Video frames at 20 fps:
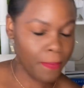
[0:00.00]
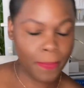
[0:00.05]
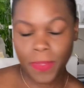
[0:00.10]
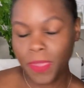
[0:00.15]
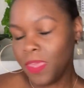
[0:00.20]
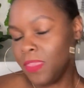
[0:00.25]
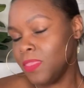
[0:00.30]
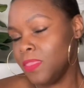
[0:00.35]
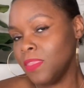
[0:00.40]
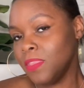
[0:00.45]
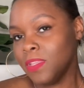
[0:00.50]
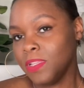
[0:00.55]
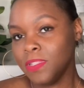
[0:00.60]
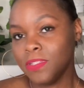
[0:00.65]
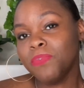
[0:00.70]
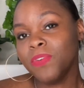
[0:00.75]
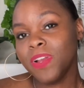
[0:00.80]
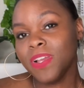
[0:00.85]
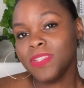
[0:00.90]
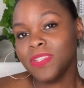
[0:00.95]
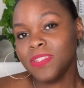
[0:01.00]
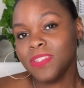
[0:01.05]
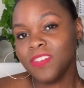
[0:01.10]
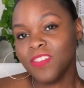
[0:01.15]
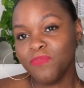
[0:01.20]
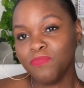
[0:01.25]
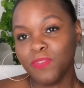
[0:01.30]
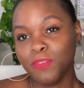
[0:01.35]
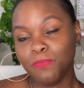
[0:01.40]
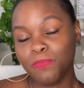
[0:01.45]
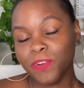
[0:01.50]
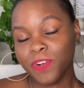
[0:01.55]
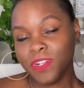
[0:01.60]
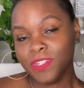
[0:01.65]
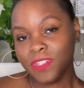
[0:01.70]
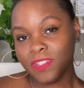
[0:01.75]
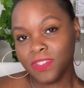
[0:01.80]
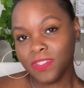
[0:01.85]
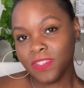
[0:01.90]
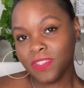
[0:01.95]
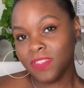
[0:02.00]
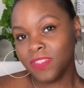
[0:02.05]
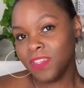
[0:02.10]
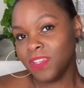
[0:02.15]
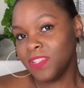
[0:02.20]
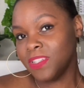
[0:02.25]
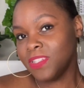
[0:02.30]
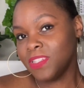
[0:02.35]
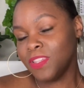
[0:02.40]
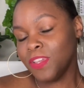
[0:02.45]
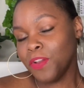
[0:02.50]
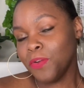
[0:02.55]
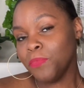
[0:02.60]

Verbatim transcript: In the process of me purchasing this, there